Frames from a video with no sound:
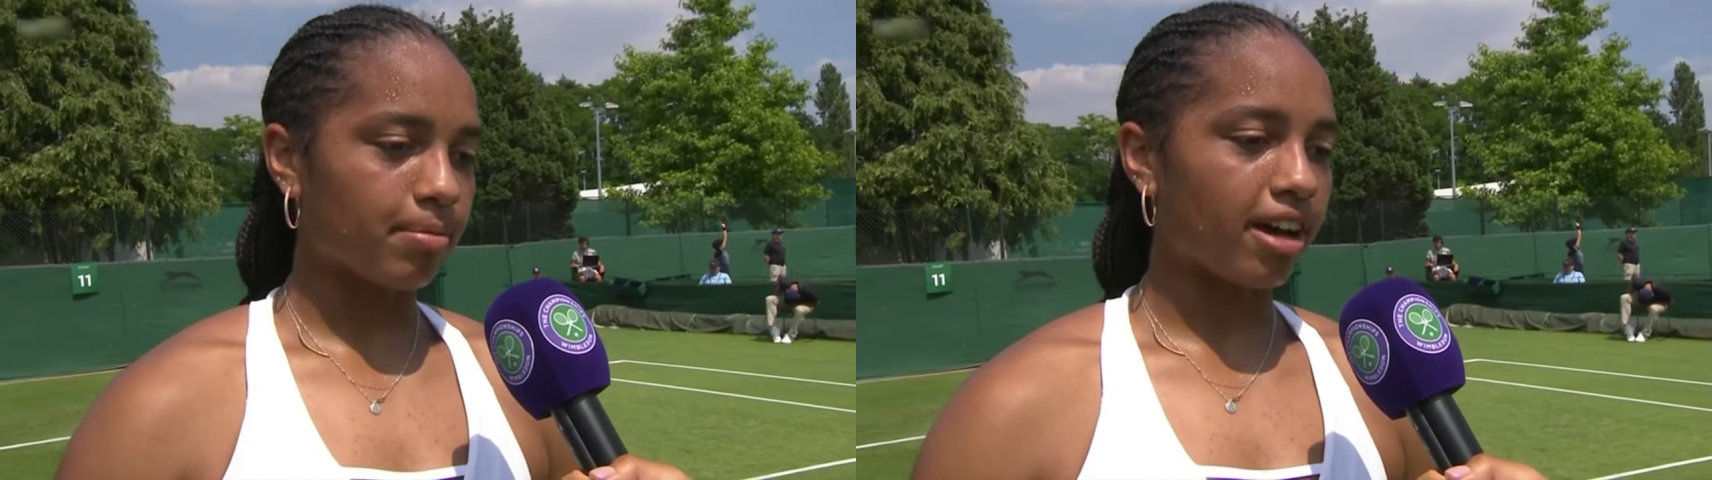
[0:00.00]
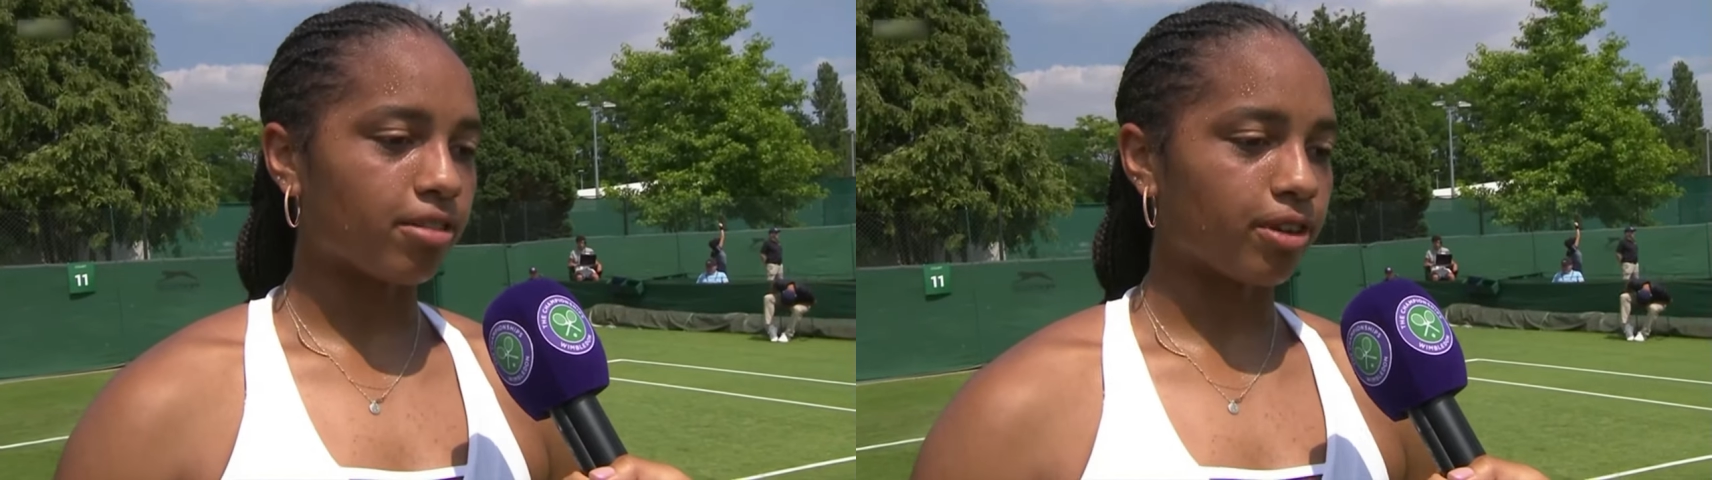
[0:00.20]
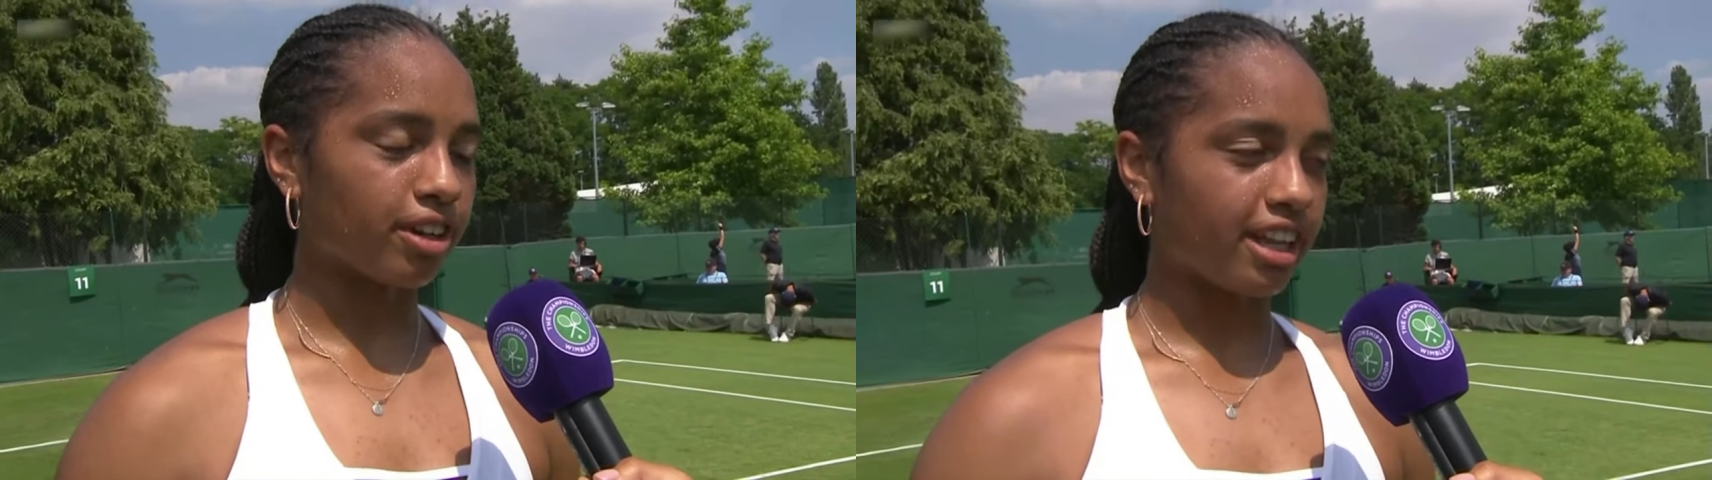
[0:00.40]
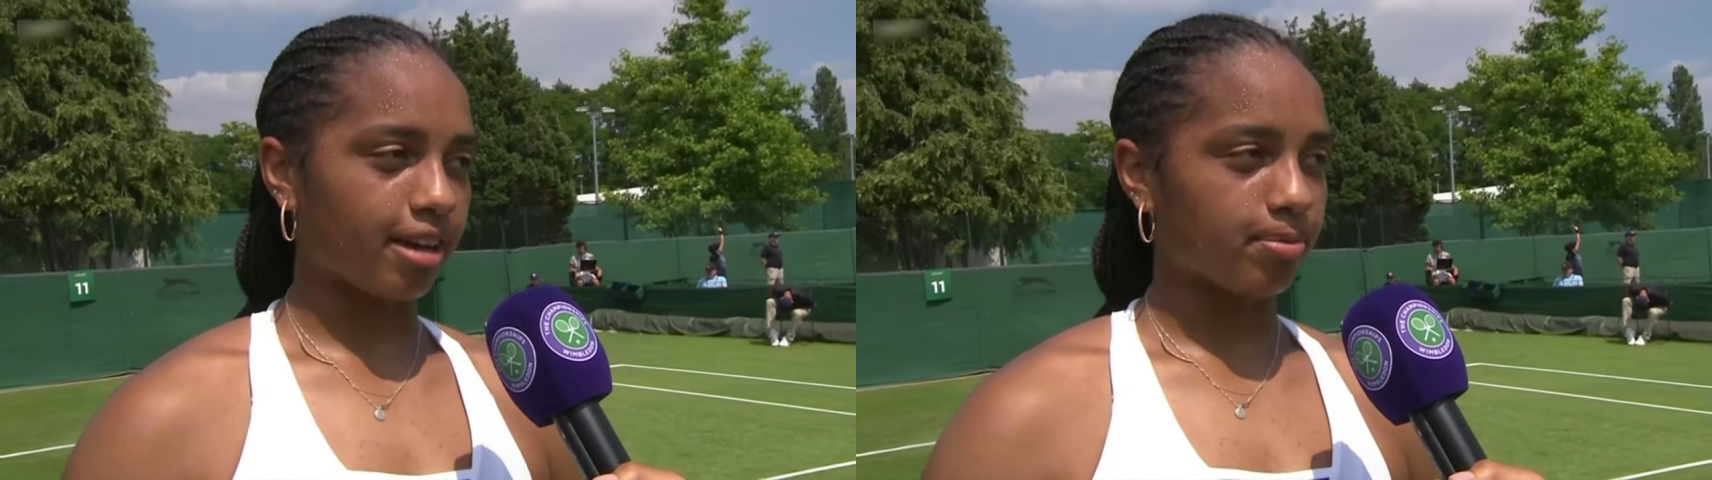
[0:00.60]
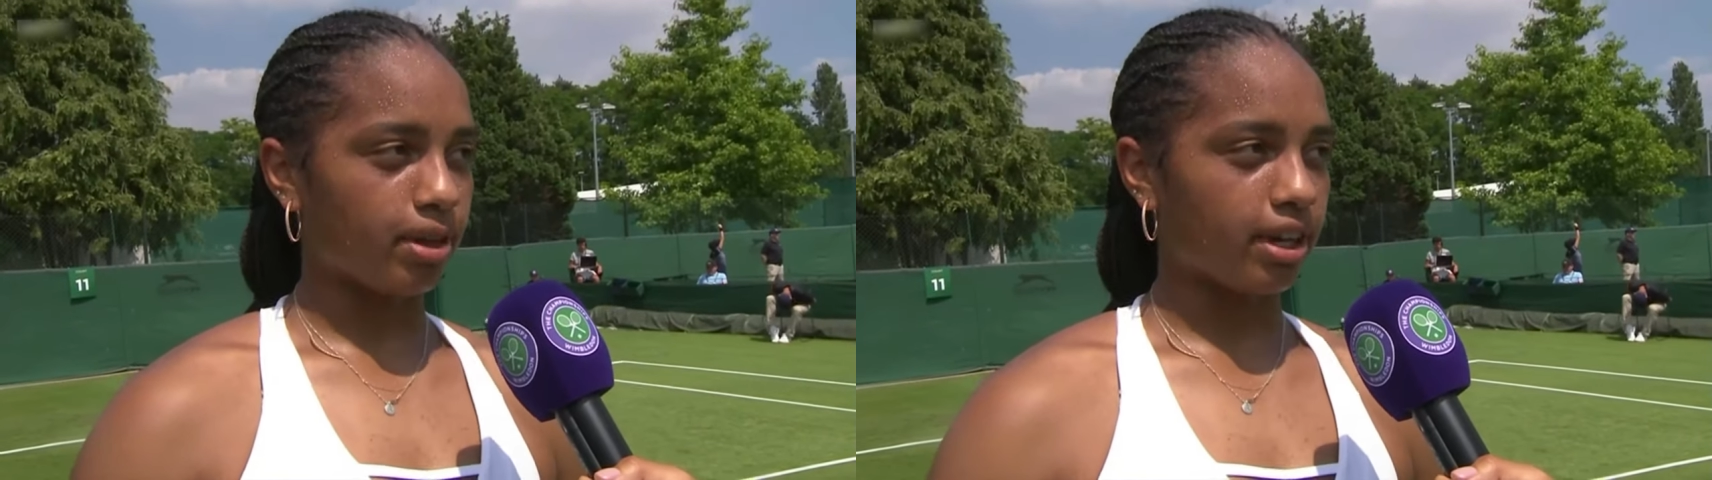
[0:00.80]
the amount of work
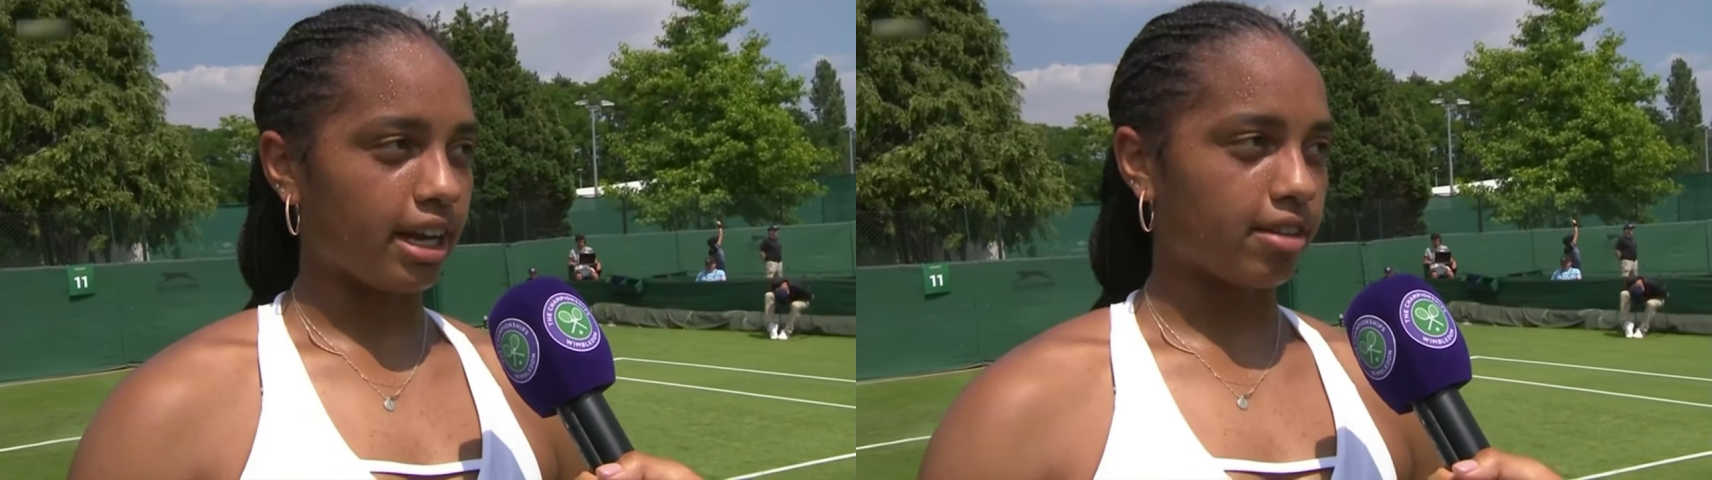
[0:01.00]
that I've put